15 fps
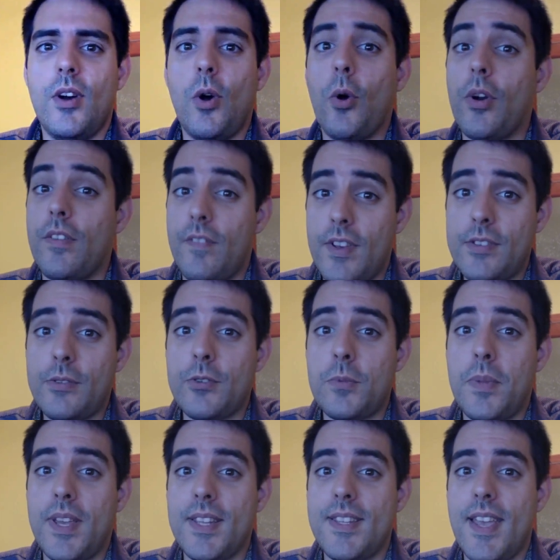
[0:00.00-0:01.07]
or
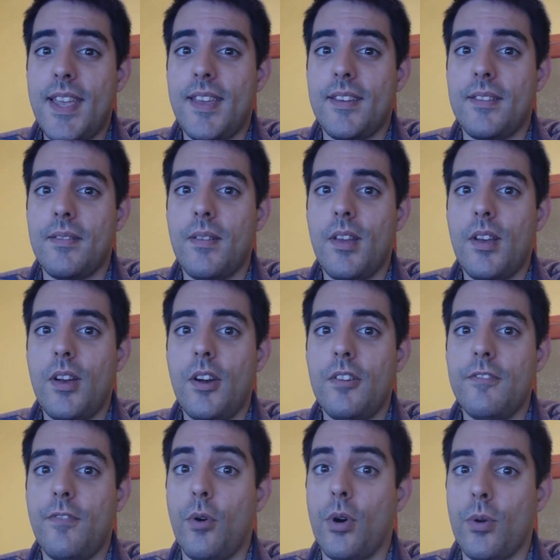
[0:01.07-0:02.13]
investors being taken
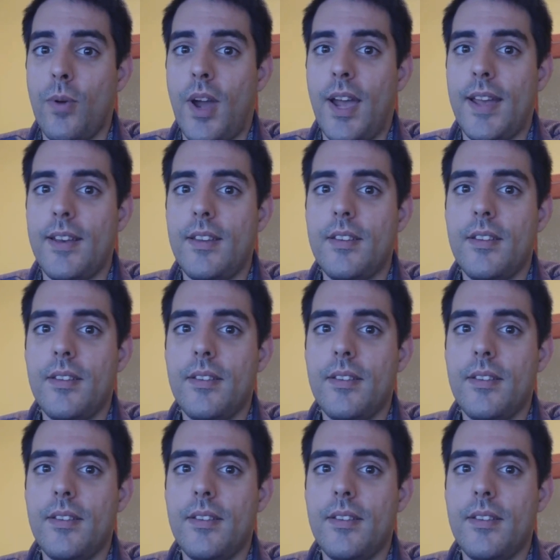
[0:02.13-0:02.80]
for a ride?